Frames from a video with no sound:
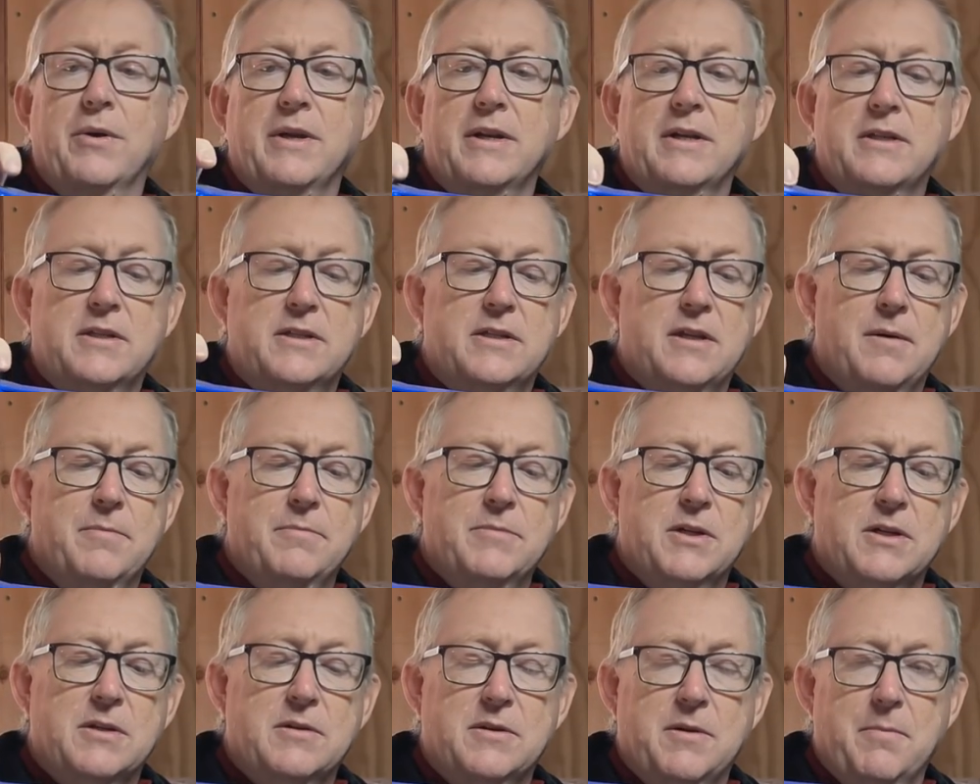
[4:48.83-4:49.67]
welded
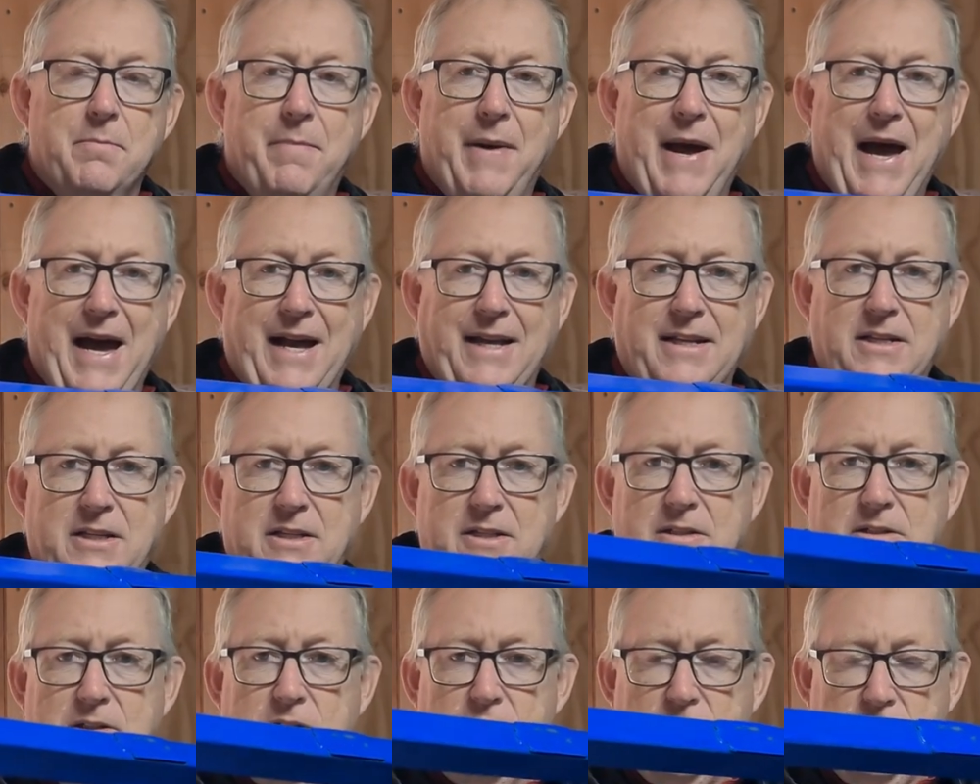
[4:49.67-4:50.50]
some
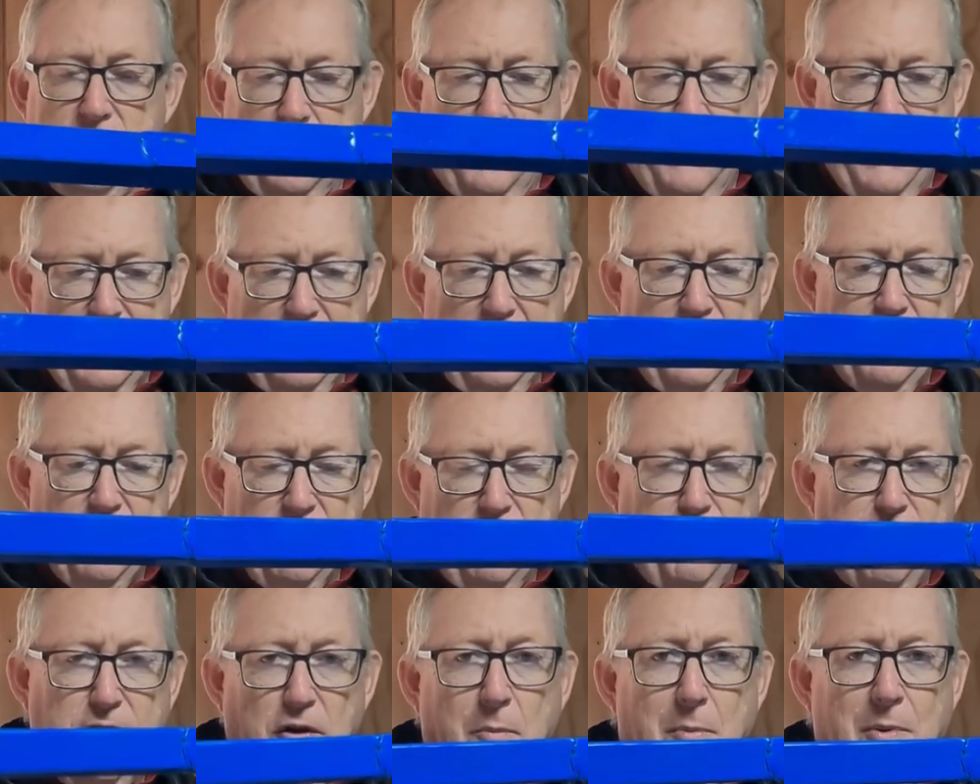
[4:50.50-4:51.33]
pads just so it
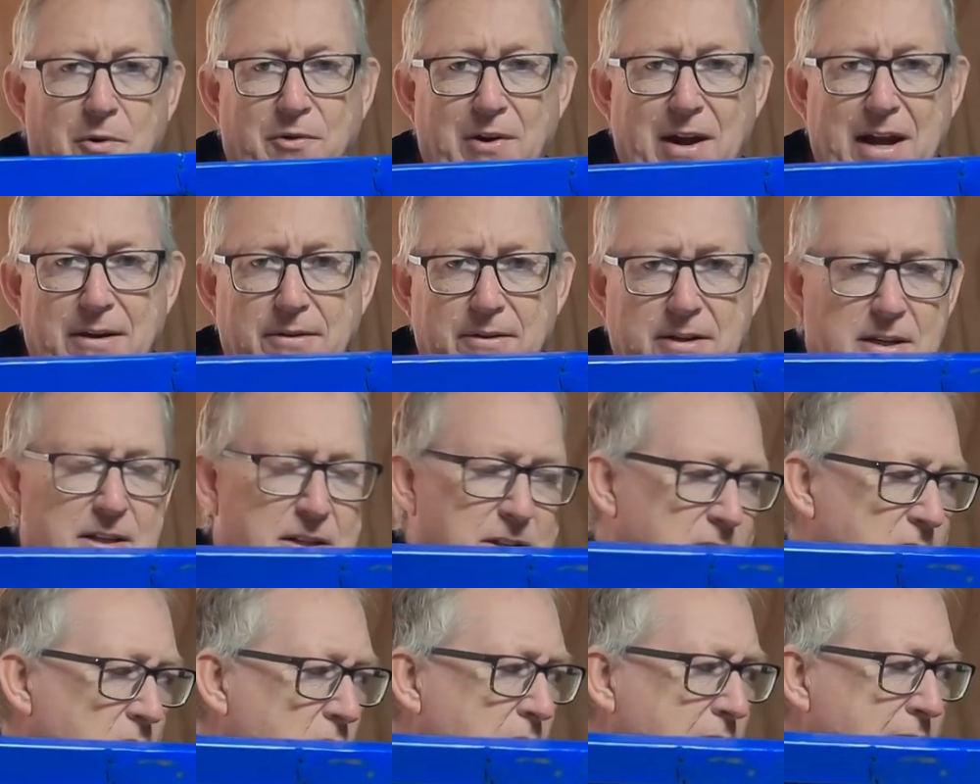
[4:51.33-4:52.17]
didn't flop around
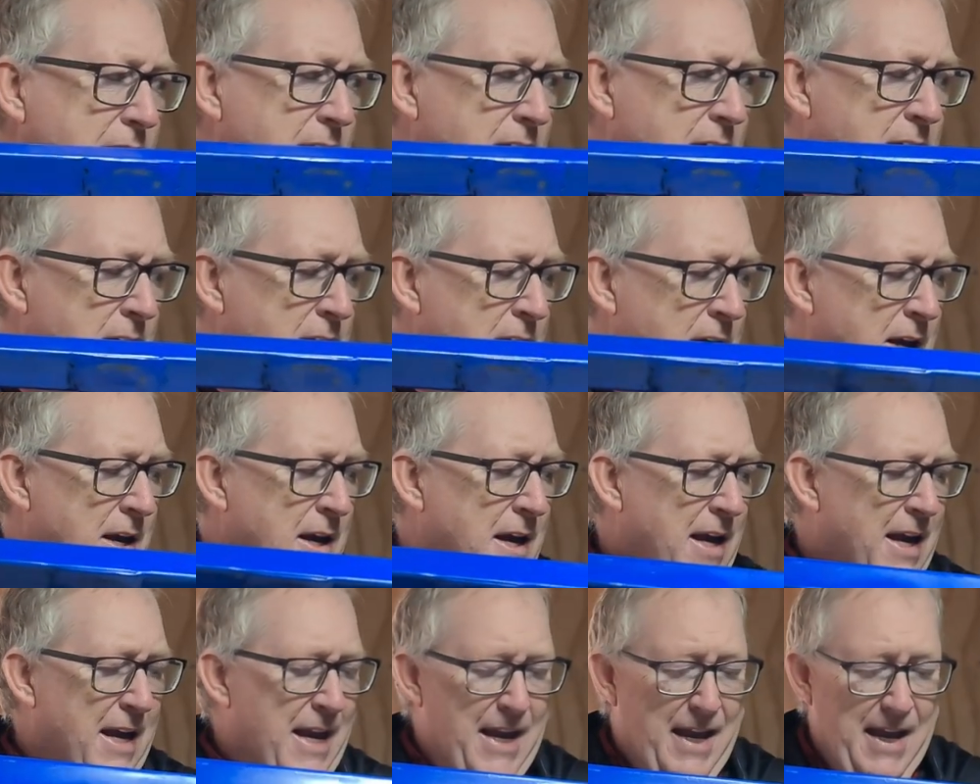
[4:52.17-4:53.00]
inside.
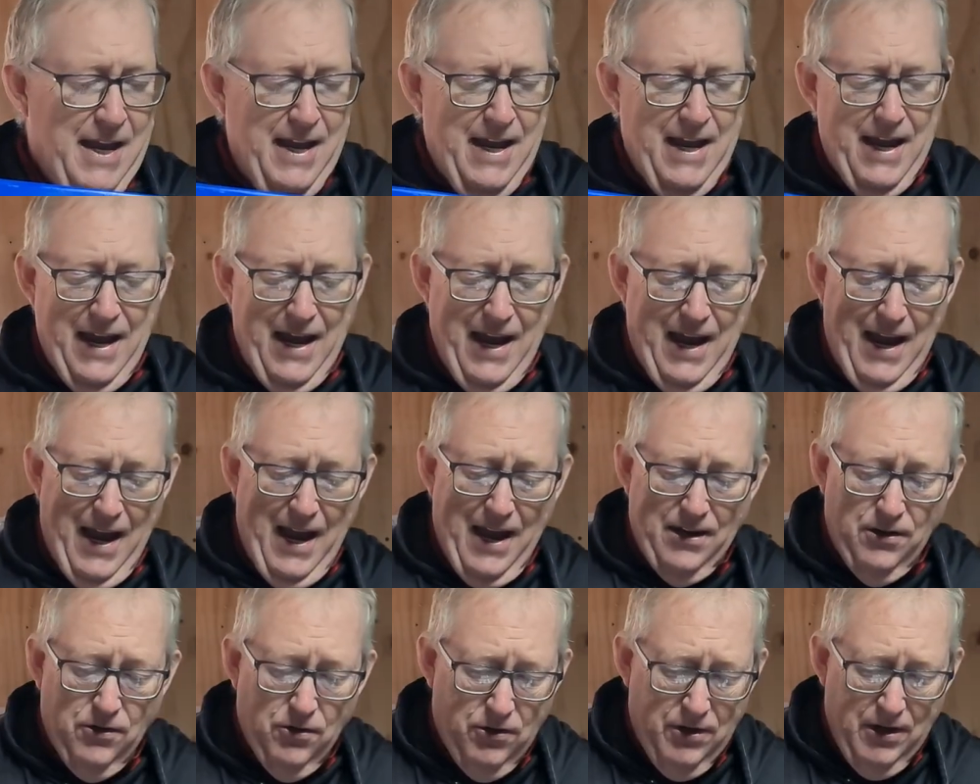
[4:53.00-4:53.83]

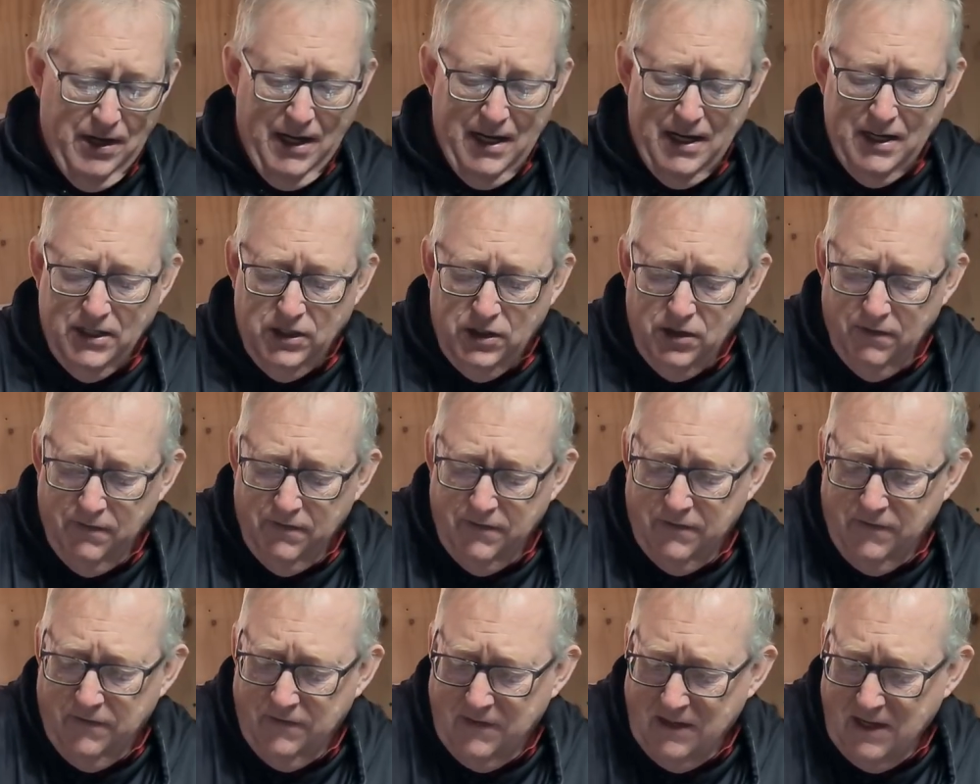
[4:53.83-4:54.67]
And on each
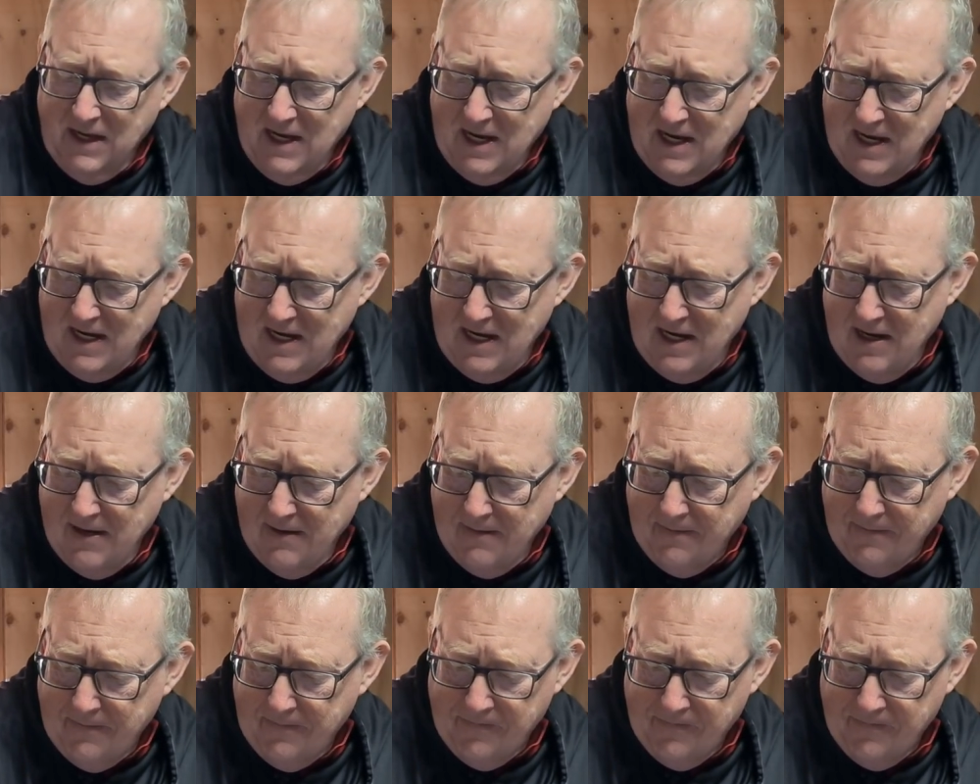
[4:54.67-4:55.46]
of the